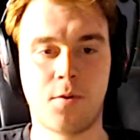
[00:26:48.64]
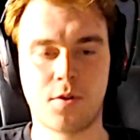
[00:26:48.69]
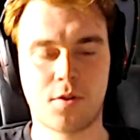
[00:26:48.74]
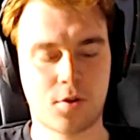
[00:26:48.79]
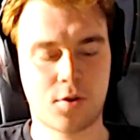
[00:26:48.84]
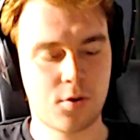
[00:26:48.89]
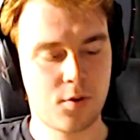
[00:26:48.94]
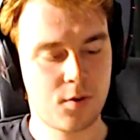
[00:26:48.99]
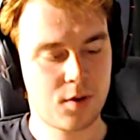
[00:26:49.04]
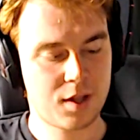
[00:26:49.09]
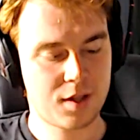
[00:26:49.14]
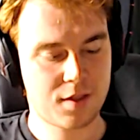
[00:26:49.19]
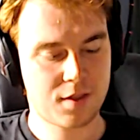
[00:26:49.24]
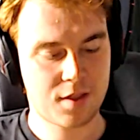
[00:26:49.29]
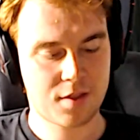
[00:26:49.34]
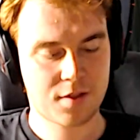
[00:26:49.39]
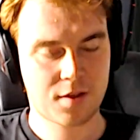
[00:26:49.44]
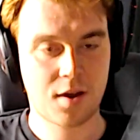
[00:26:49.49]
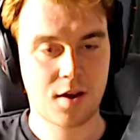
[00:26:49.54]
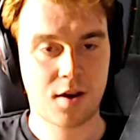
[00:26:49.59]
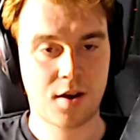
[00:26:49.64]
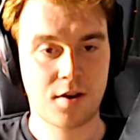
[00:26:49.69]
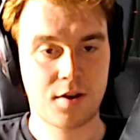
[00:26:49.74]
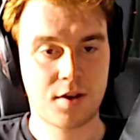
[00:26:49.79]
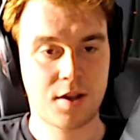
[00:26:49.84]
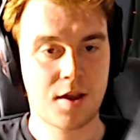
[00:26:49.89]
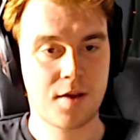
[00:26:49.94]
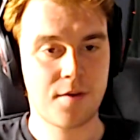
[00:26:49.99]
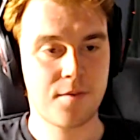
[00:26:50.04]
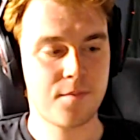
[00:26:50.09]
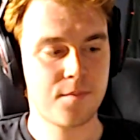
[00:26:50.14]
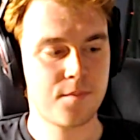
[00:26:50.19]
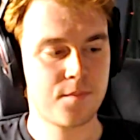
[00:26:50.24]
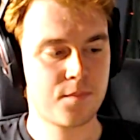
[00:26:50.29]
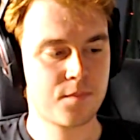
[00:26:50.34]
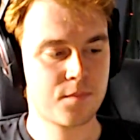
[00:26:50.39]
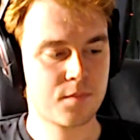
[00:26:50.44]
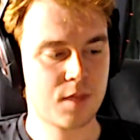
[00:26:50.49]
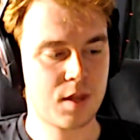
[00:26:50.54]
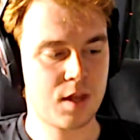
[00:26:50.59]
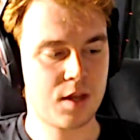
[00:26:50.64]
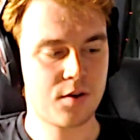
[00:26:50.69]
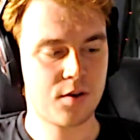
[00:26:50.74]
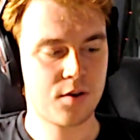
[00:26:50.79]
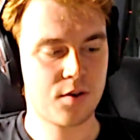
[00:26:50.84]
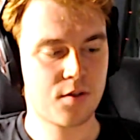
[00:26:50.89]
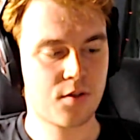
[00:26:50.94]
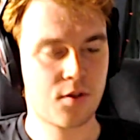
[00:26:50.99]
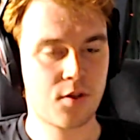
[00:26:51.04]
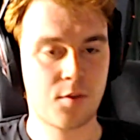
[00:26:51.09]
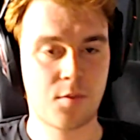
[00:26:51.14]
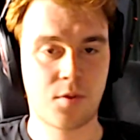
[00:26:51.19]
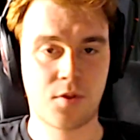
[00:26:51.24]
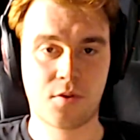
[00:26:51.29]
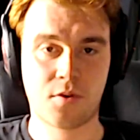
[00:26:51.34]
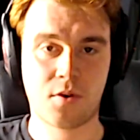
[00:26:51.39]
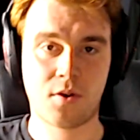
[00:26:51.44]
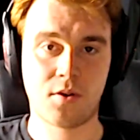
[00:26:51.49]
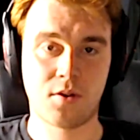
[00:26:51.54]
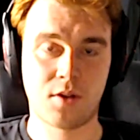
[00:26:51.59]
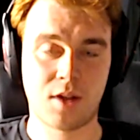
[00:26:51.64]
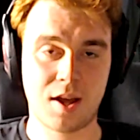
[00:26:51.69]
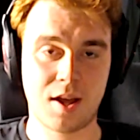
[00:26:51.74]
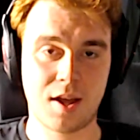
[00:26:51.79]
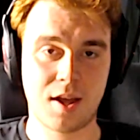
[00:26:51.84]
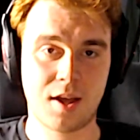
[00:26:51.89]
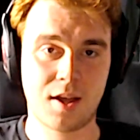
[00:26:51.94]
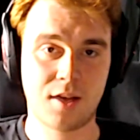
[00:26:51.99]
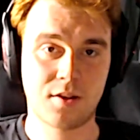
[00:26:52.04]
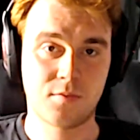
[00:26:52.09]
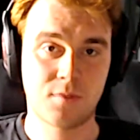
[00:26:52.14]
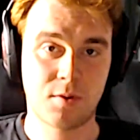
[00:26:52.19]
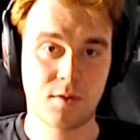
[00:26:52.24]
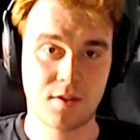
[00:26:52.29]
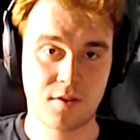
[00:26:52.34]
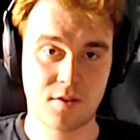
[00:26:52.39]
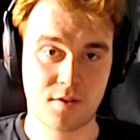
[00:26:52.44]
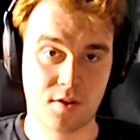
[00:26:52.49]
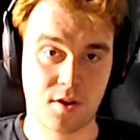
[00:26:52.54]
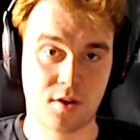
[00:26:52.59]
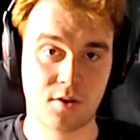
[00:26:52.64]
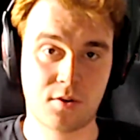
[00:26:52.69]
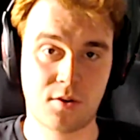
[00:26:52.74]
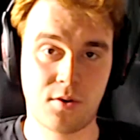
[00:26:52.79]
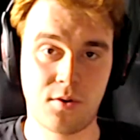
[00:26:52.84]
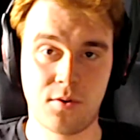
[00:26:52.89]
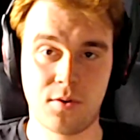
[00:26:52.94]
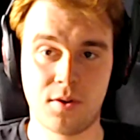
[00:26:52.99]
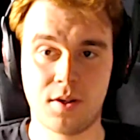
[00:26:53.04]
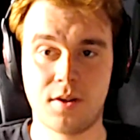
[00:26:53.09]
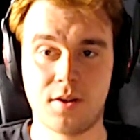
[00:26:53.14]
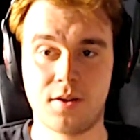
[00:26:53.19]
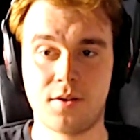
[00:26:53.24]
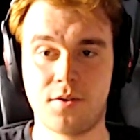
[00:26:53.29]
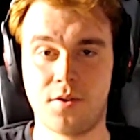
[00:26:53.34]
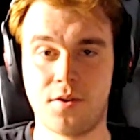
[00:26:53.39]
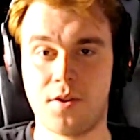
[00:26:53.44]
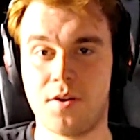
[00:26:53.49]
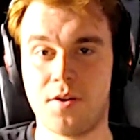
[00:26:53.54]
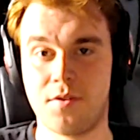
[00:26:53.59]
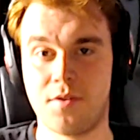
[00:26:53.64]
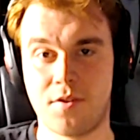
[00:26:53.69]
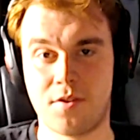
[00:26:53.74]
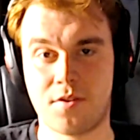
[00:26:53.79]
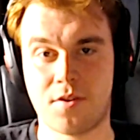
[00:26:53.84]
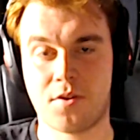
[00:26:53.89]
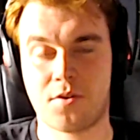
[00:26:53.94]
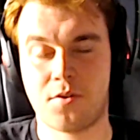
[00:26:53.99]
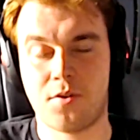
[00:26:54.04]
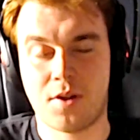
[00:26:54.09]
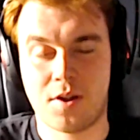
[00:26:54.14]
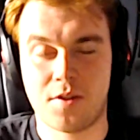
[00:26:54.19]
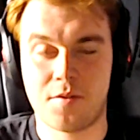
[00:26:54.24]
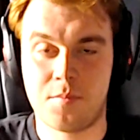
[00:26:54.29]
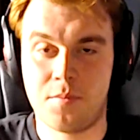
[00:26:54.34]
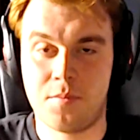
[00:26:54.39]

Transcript: cooling this card. It does thermal throttle like hell with the stock cooler, although the stock cooler